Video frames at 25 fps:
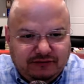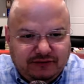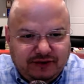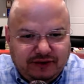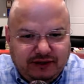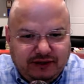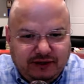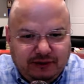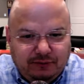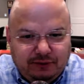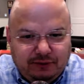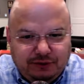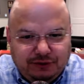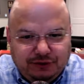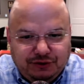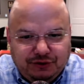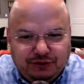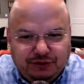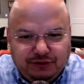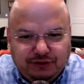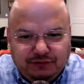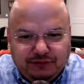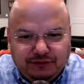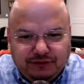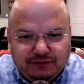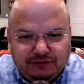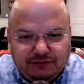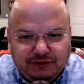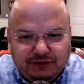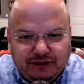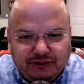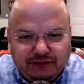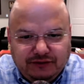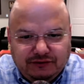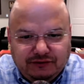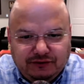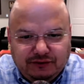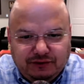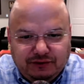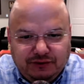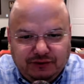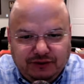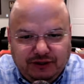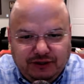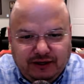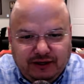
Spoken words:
I get real nervous, right? So